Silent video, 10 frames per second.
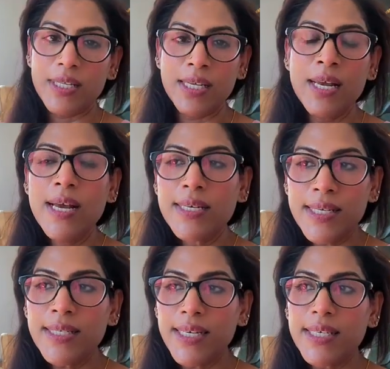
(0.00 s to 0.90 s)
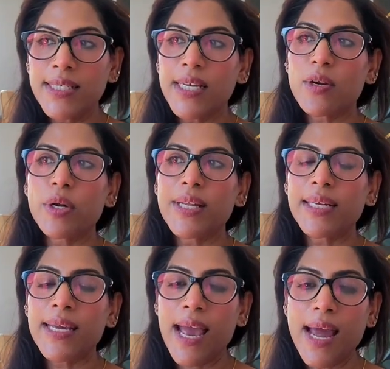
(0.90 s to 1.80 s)
The synthetic steroid
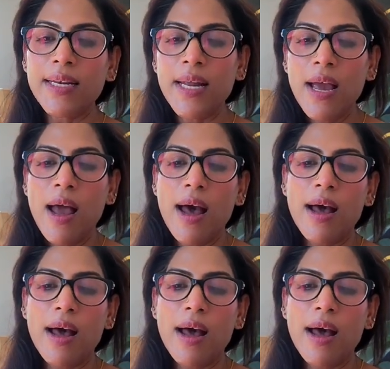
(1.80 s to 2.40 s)
that can